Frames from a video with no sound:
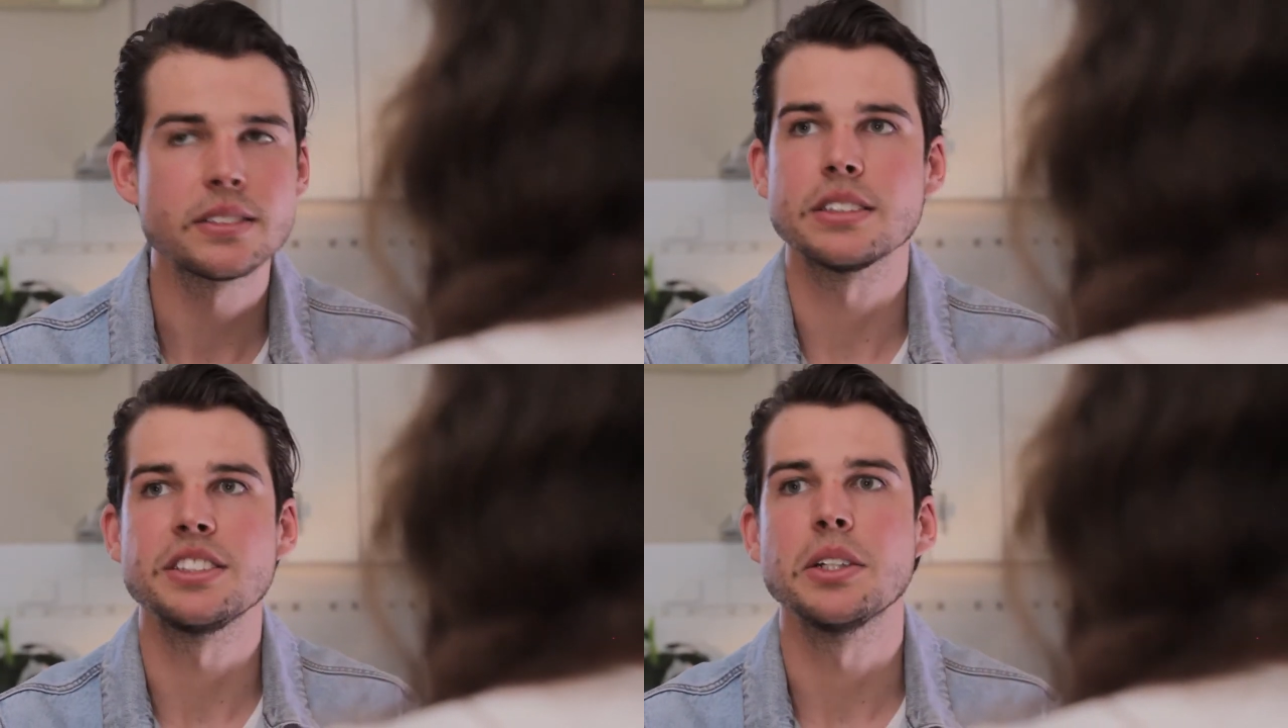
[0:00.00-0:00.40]

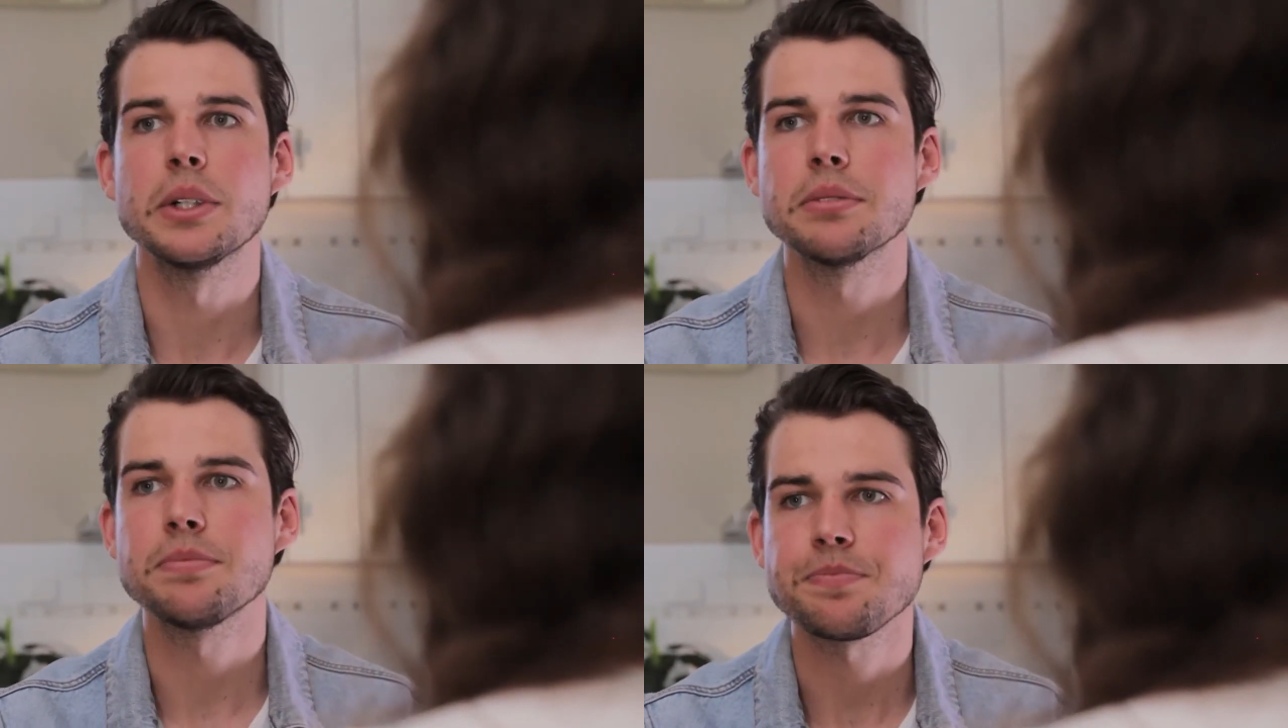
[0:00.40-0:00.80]
I knew
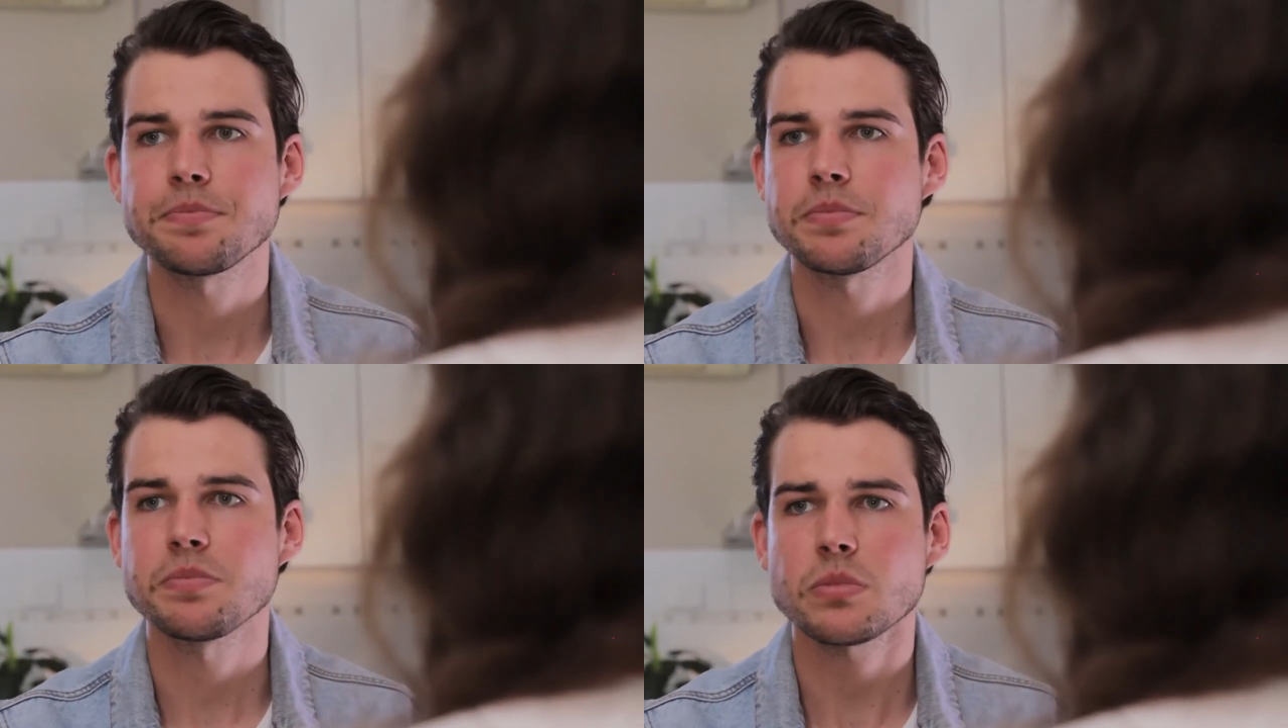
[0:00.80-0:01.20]
it.
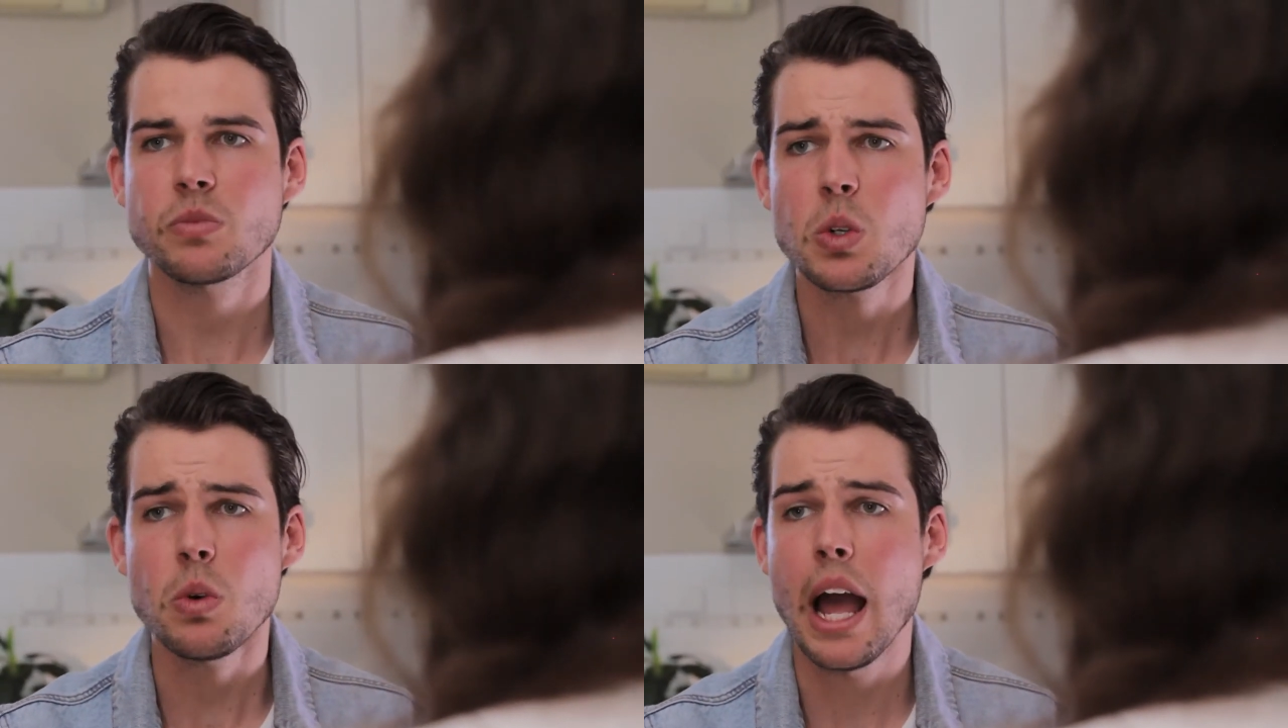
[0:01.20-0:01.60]

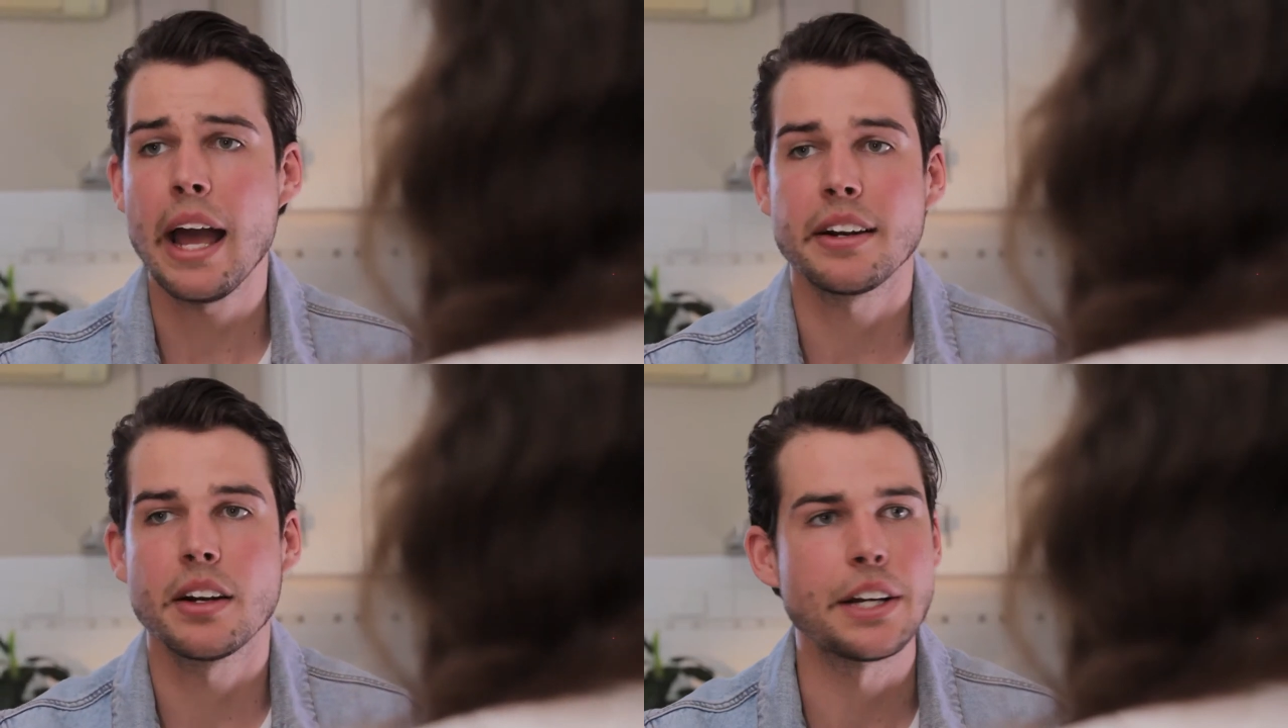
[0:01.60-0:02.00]

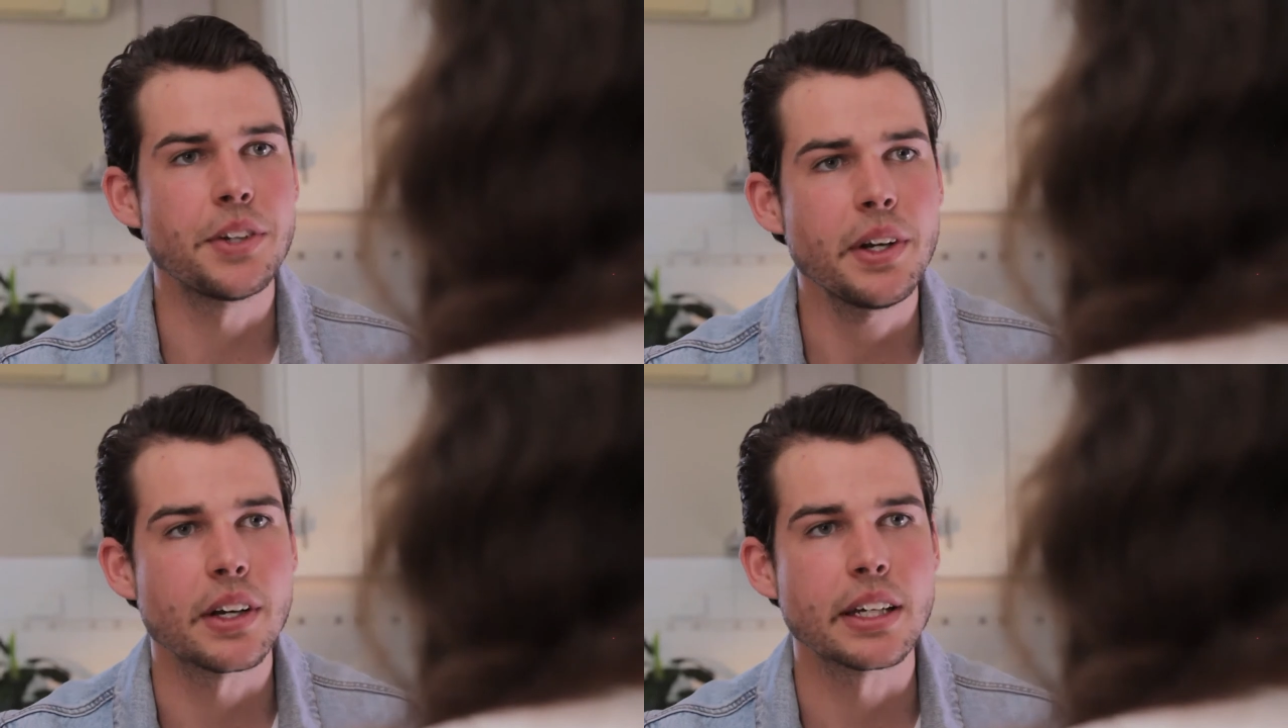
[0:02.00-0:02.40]
How did I
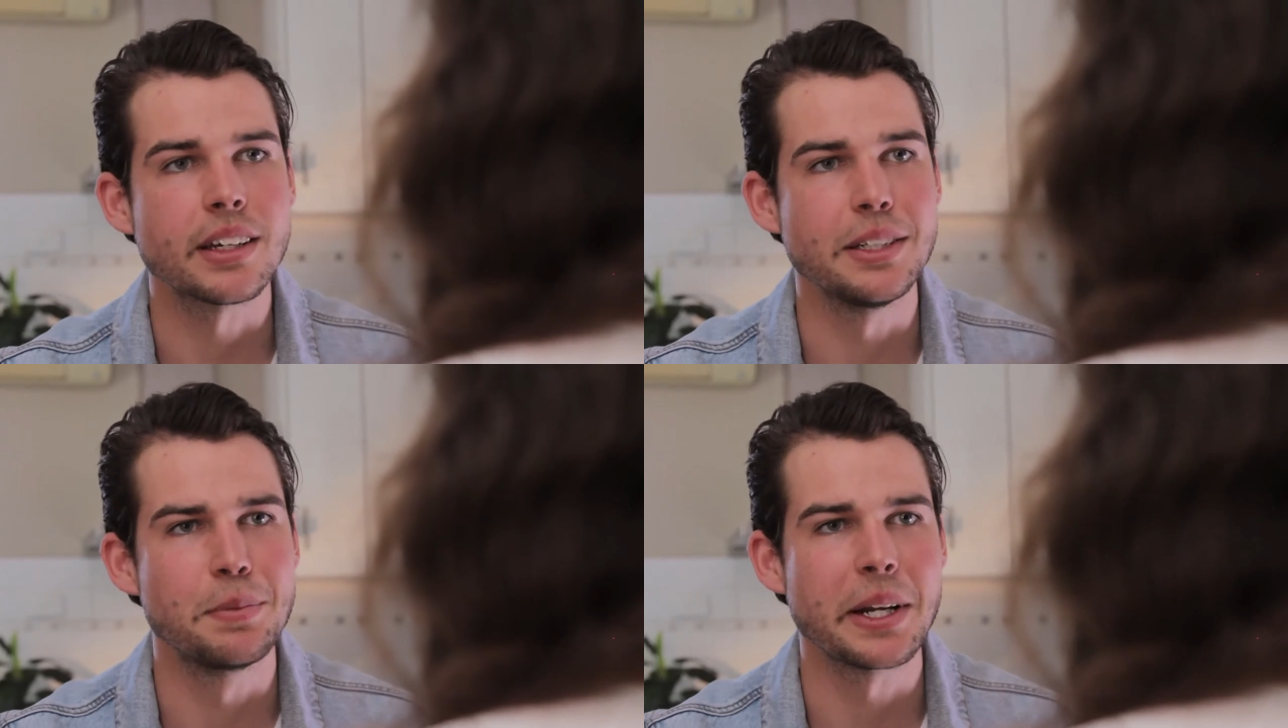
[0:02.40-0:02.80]
do? I think I
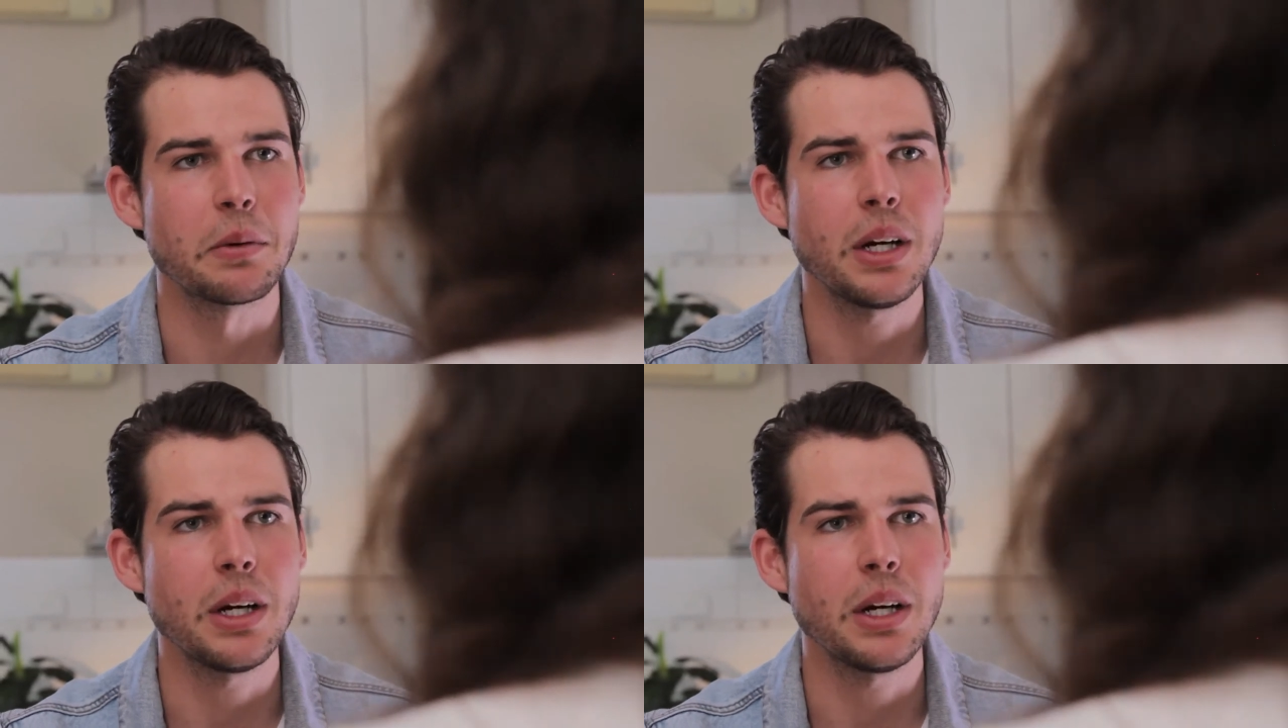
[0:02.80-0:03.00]
did pretty